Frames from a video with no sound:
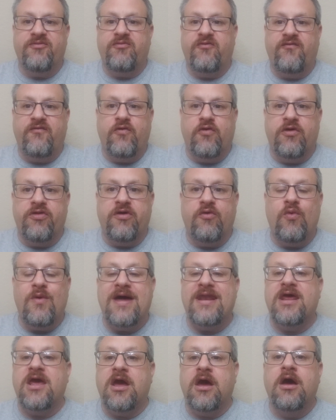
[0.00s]
before the
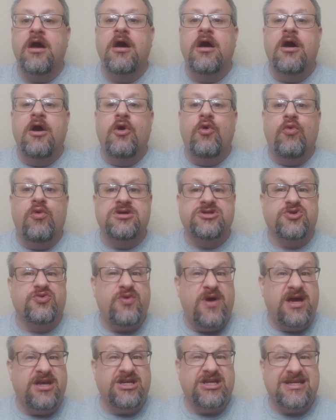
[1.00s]
wedding was
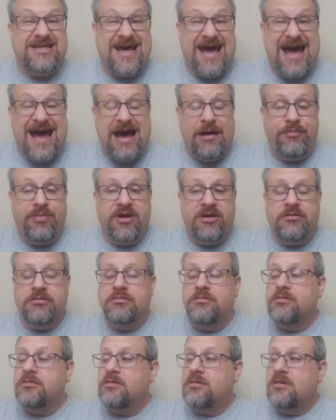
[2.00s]
arranged to happen,
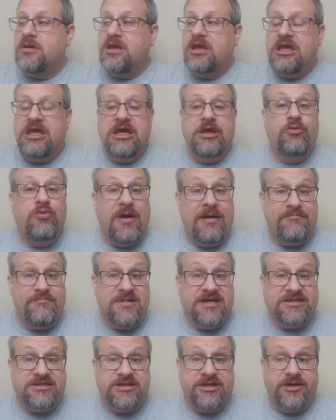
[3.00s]
he went
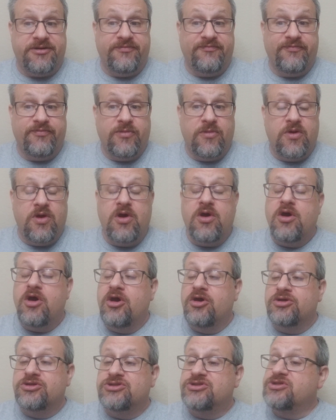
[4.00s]
missing.
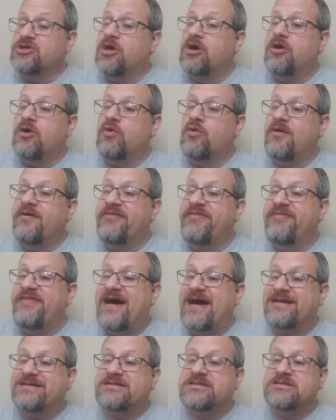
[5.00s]
So
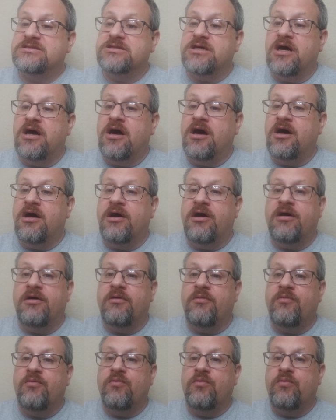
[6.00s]
that's
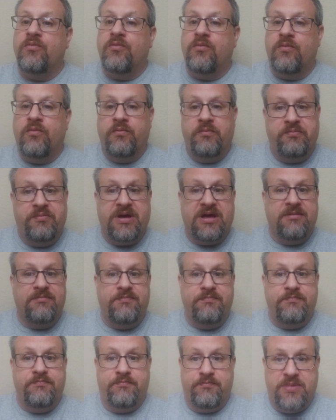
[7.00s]
a
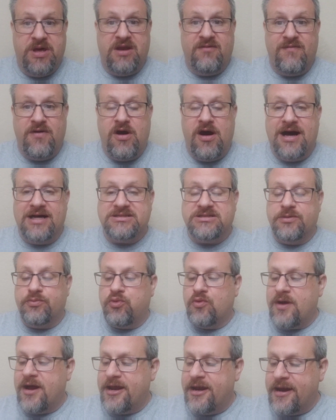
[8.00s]
big bit of gossip
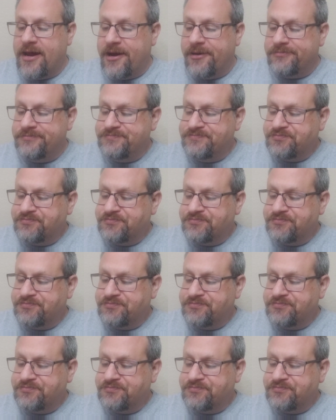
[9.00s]
right now.